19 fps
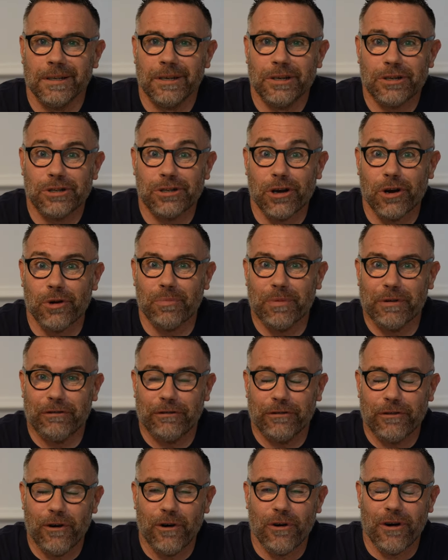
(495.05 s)
So
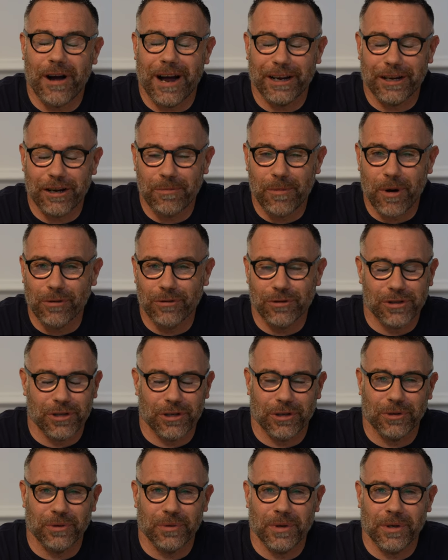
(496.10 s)
before I come on
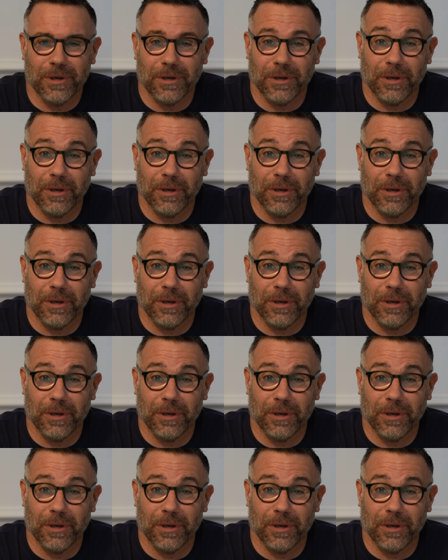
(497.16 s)
to